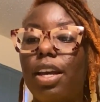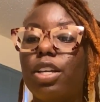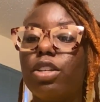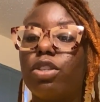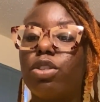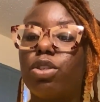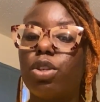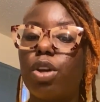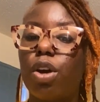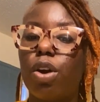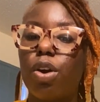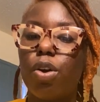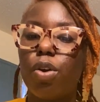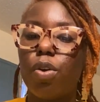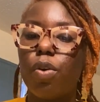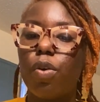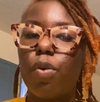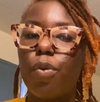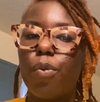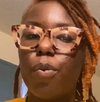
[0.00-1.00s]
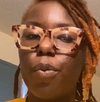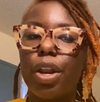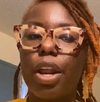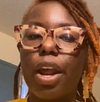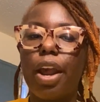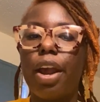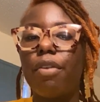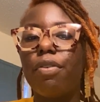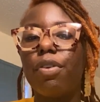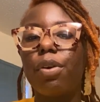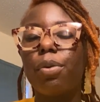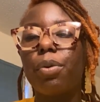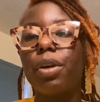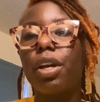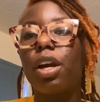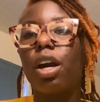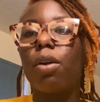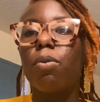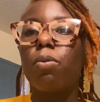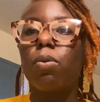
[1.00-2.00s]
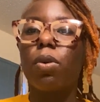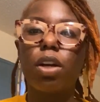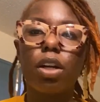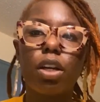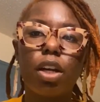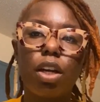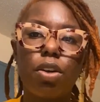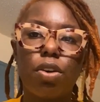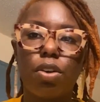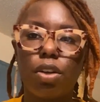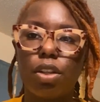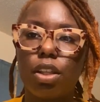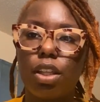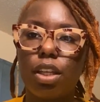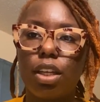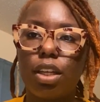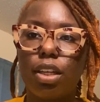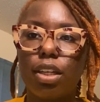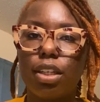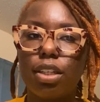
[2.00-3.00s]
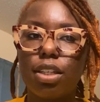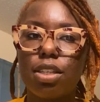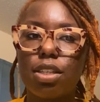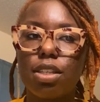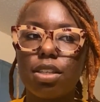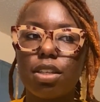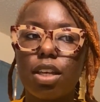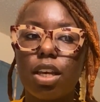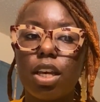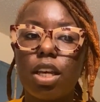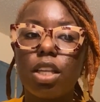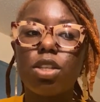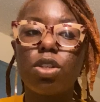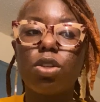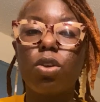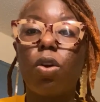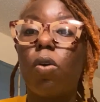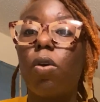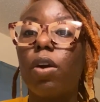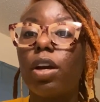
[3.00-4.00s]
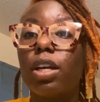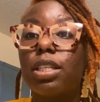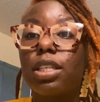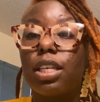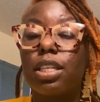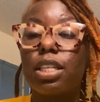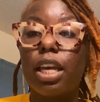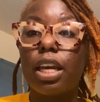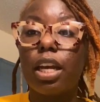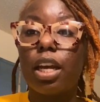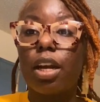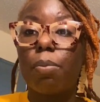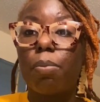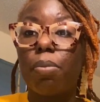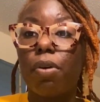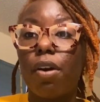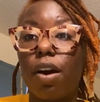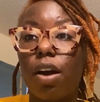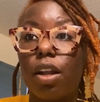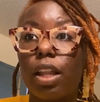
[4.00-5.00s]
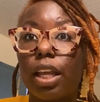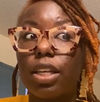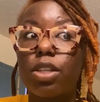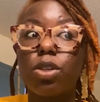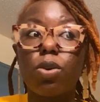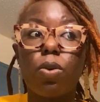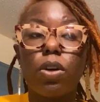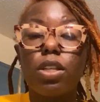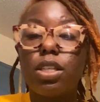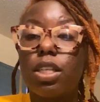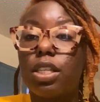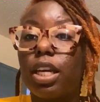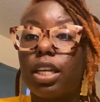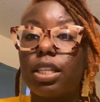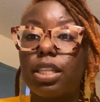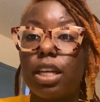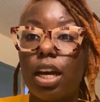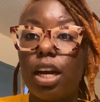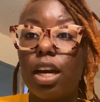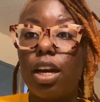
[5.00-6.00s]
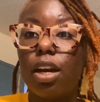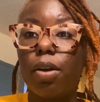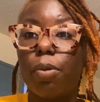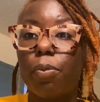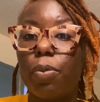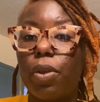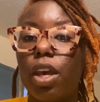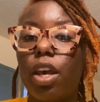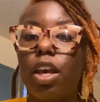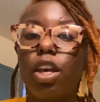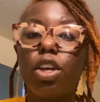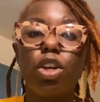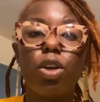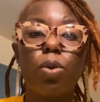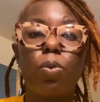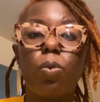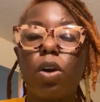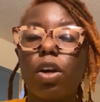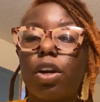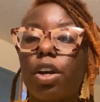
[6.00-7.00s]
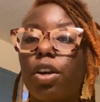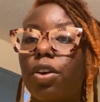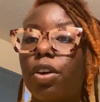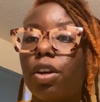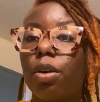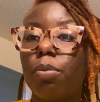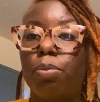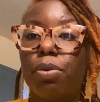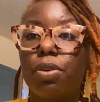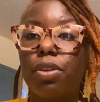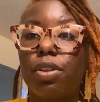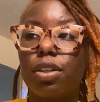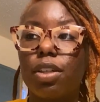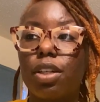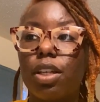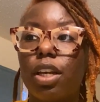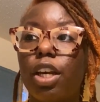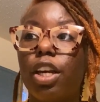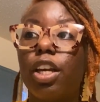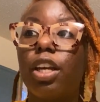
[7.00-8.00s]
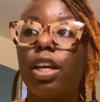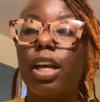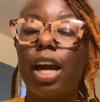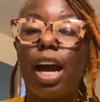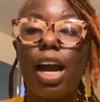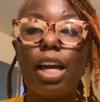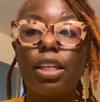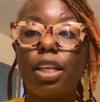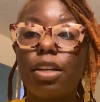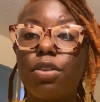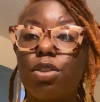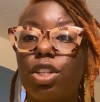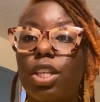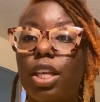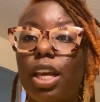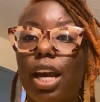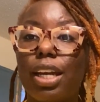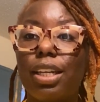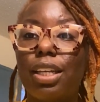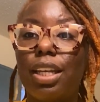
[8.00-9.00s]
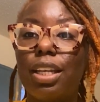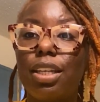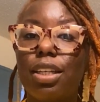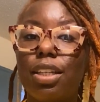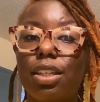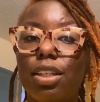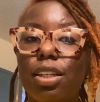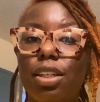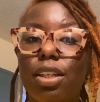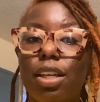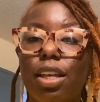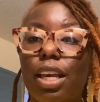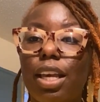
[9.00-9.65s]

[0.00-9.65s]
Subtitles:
So whenever we are working on things, it's going to take time. You're working on a book. God gives you the idea.